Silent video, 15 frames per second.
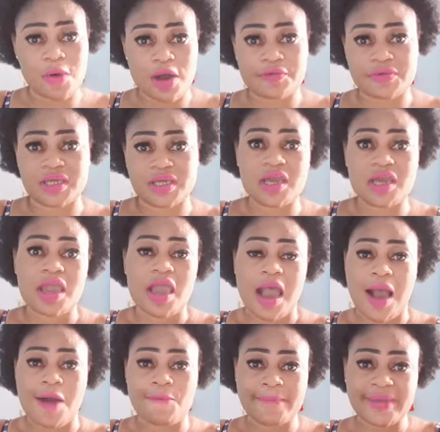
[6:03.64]
worry,
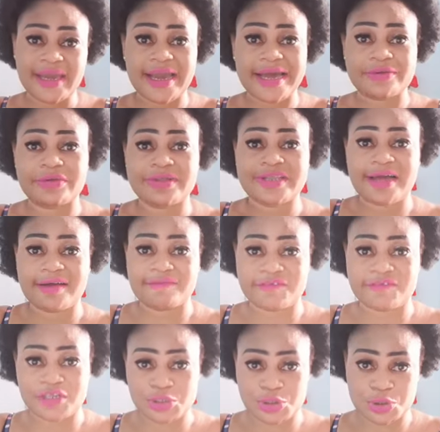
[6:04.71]
I'll make another
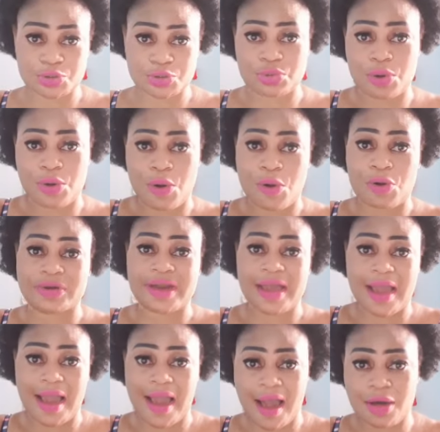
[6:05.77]
video on
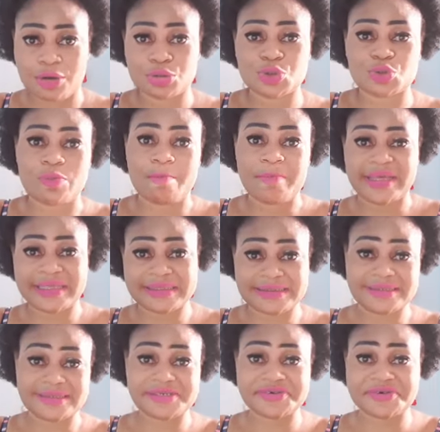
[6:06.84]
how to mix
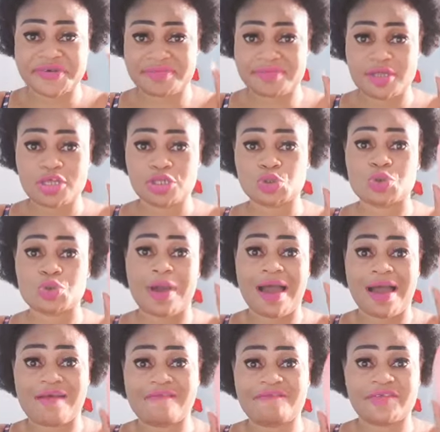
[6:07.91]
this cream to
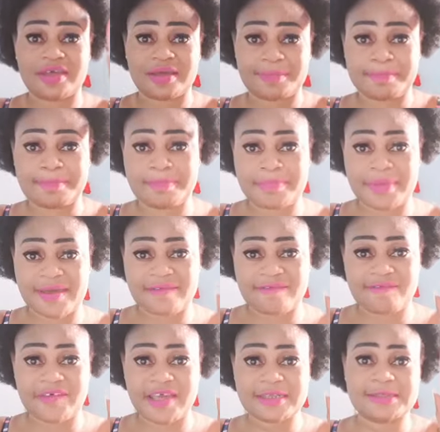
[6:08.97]
have a
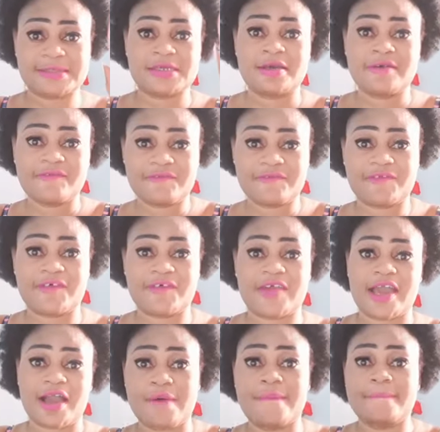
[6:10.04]
perfect
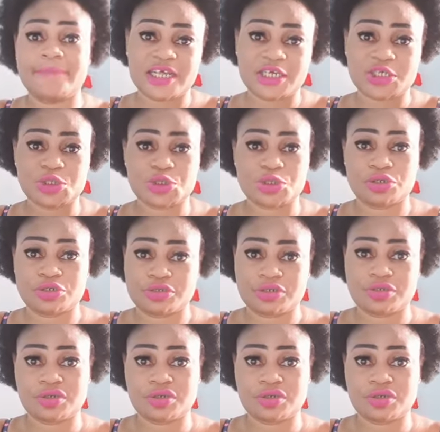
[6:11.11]
fair complexion.